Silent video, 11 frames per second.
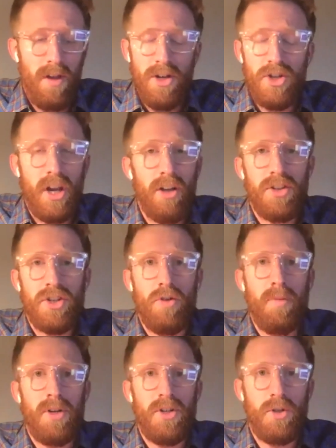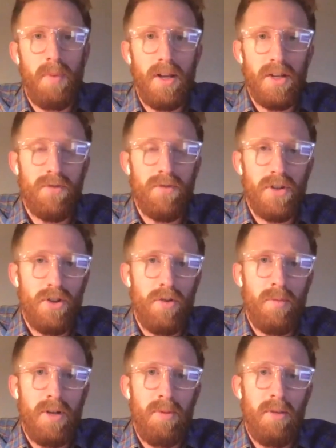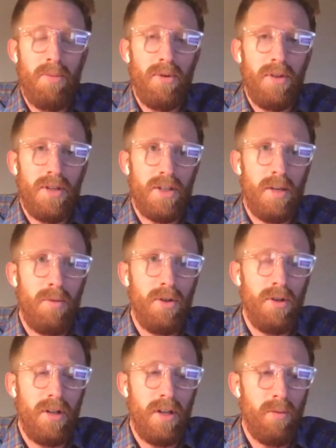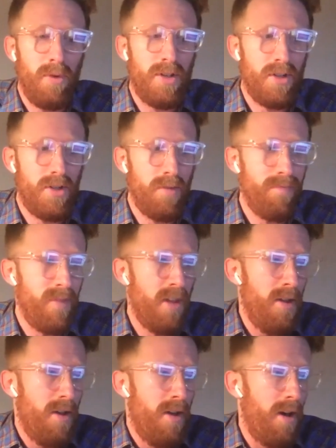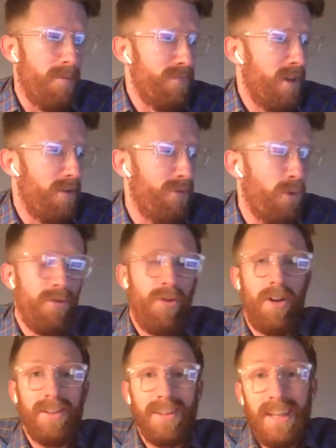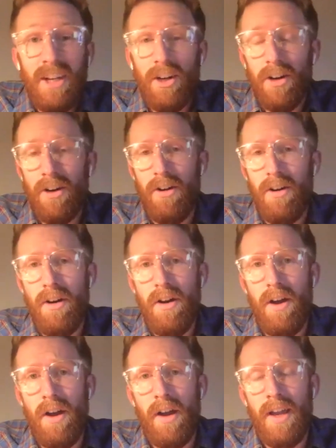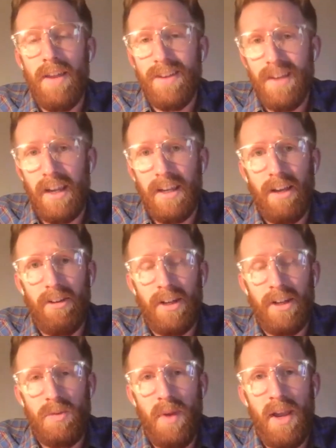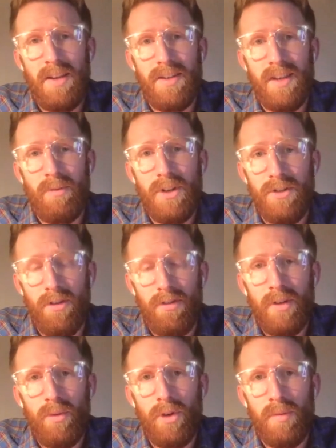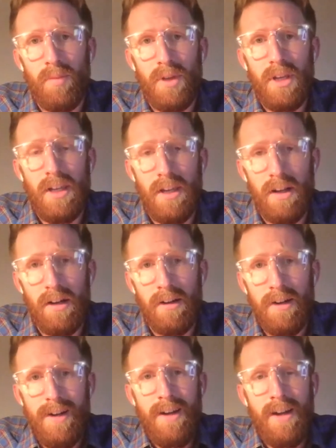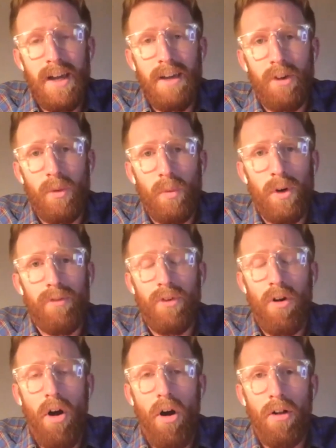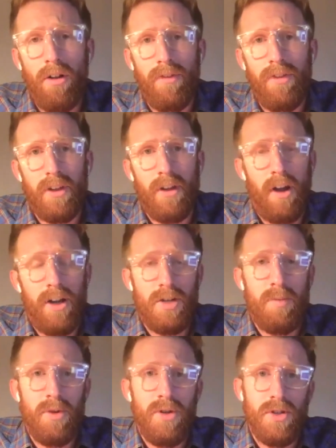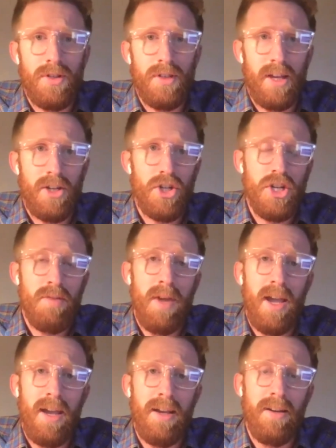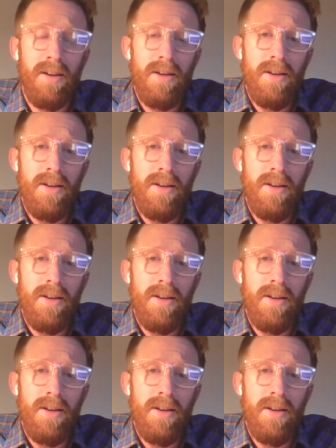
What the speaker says: she held so much space for so many people in this community and was such a forefront leader in the psychedelic space. And we certainly wouldn't be here if it weren't for all of the contributions that she made